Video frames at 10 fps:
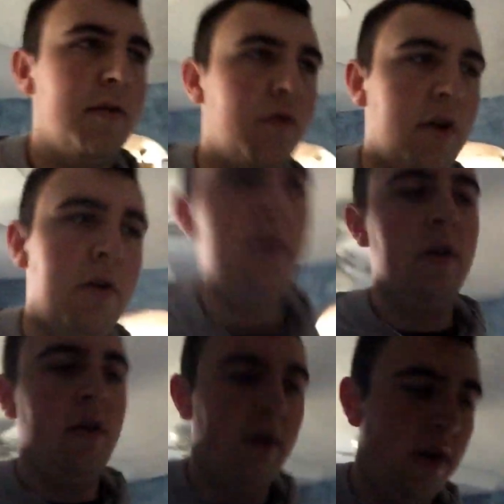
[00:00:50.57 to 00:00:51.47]
So
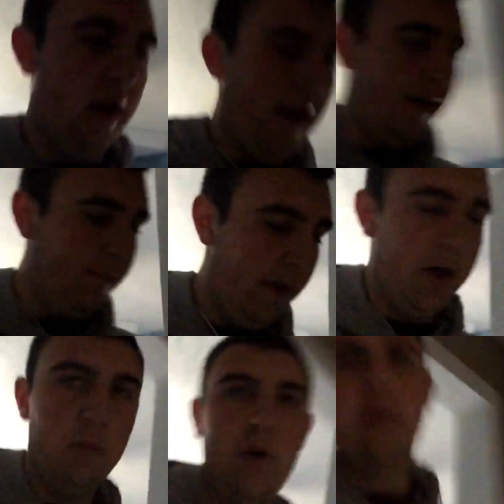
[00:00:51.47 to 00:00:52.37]
um, I
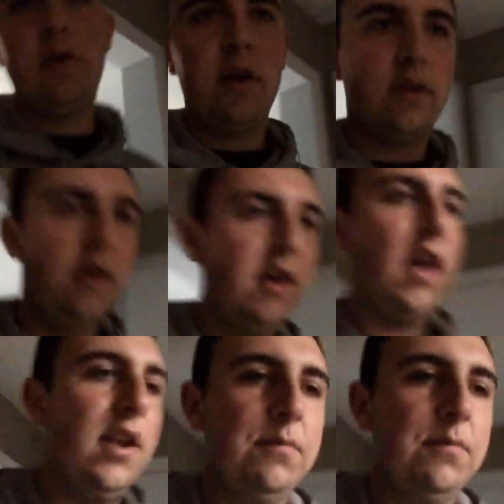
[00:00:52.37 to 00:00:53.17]
will talk to you again.